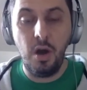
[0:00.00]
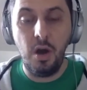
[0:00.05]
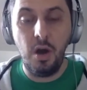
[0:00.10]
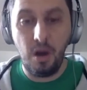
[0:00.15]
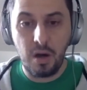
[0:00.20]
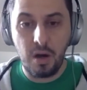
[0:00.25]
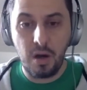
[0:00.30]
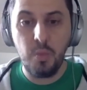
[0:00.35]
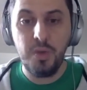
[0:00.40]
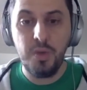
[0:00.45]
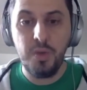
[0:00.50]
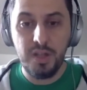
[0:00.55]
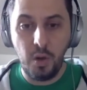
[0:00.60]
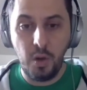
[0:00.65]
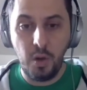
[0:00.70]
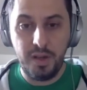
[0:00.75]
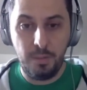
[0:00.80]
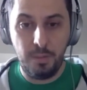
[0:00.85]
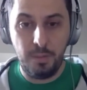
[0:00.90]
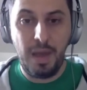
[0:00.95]
are we
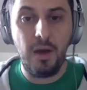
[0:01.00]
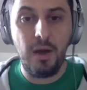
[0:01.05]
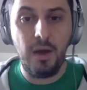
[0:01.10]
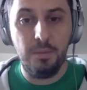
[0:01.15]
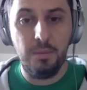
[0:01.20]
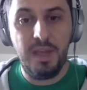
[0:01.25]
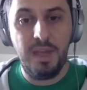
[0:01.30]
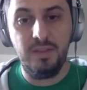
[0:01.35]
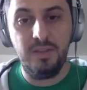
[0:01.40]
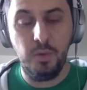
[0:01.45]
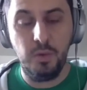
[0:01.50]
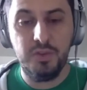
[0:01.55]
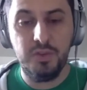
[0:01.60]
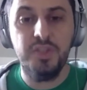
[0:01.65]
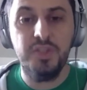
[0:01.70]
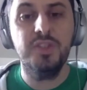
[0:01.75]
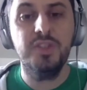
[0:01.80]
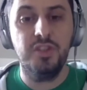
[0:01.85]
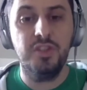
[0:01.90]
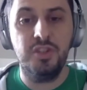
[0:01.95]
going about making those
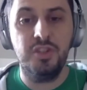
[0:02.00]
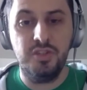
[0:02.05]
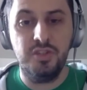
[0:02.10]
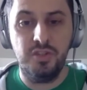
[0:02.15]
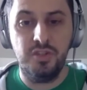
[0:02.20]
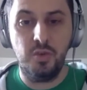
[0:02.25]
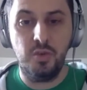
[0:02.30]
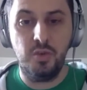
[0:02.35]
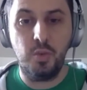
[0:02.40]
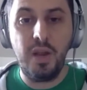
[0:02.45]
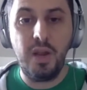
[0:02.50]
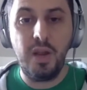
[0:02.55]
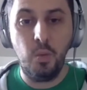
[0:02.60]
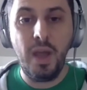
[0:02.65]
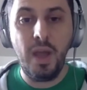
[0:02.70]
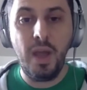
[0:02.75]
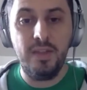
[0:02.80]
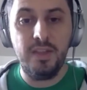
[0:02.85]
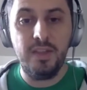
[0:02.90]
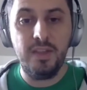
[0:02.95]
decisions in the right way?